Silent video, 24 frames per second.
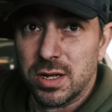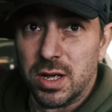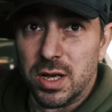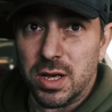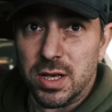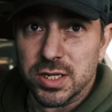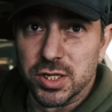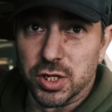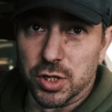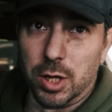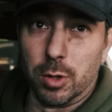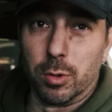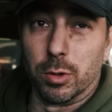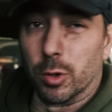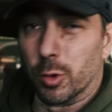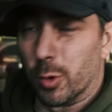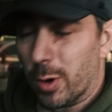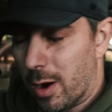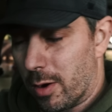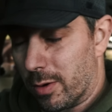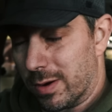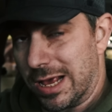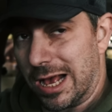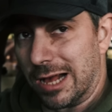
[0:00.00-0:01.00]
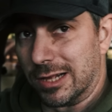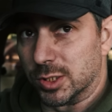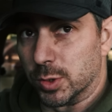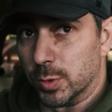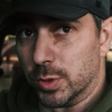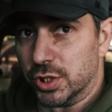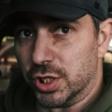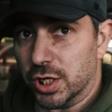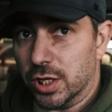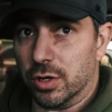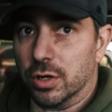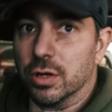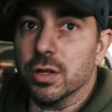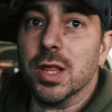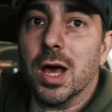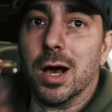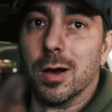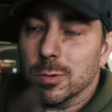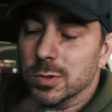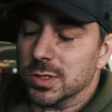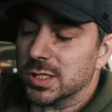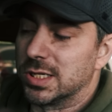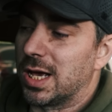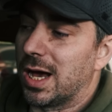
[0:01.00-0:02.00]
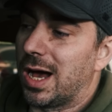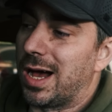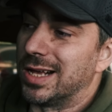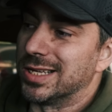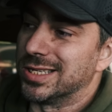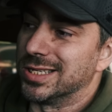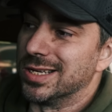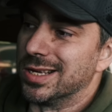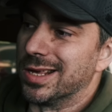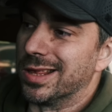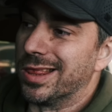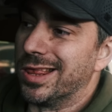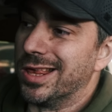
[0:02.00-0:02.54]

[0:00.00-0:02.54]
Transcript: Yep. So they were grounding out to each other, and that was causing